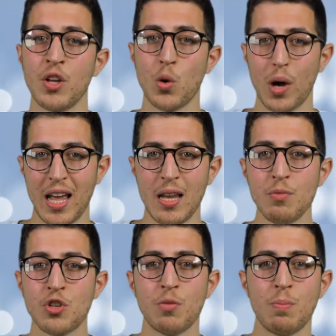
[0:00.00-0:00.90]
Your aim
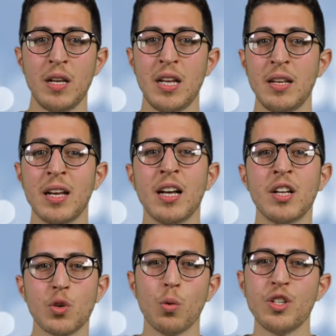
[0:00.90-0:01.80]
should be
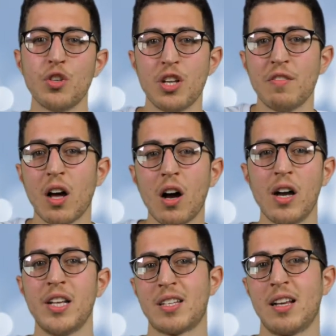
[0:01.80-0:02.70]
to always achieve the
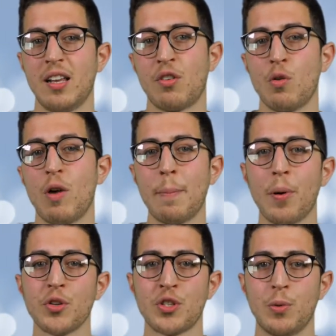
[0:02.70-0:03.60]
highest click-through rate
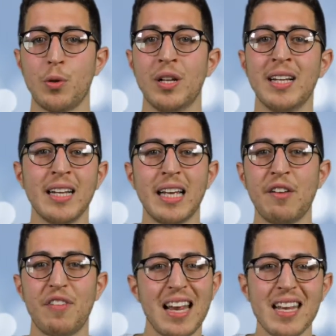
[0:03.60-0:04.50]
possible.
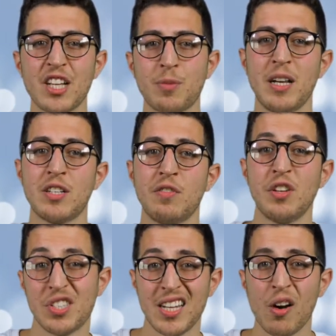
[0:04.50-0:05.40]
If any aspect of
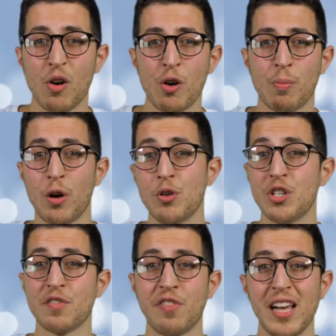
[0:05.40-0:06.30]
your CRO approach
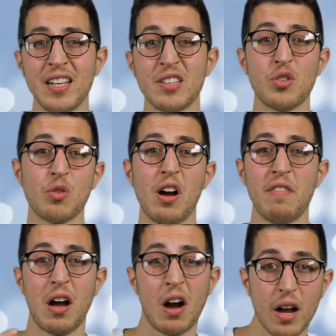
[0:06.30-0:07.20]
is failing to
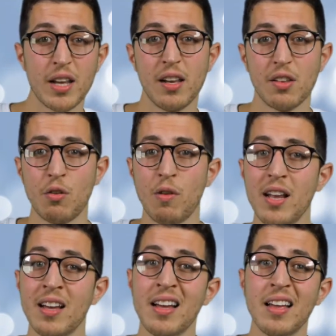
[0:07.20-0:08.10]
drive a high click-through
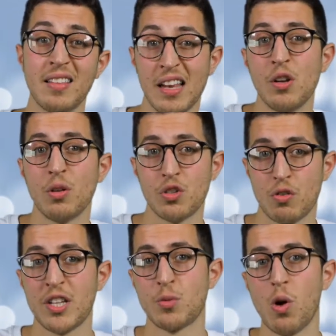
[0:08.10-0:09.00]
rate, then you'll
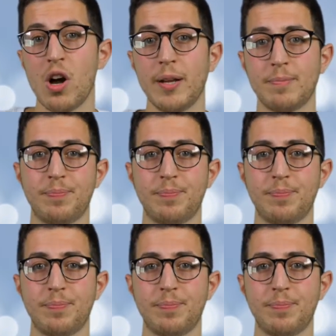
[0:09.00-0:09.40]
address why.